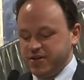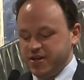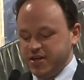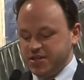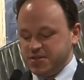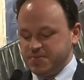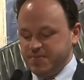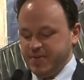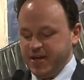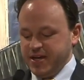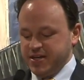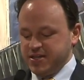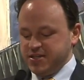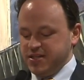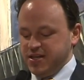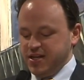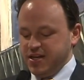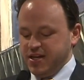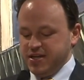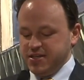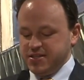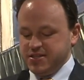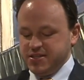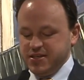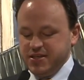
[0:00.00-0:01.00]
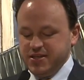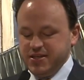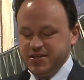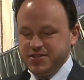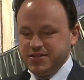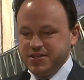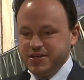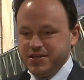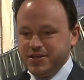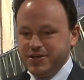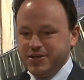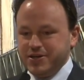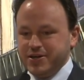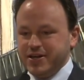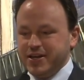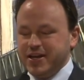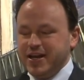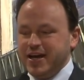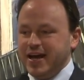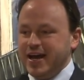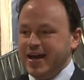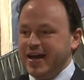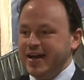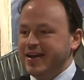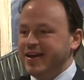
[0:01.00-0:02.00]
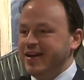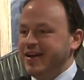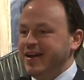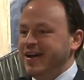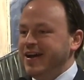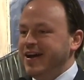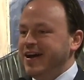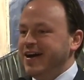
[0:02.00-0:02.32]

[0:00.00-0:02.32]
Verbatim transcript: So I expect uh, to, to learn a lot,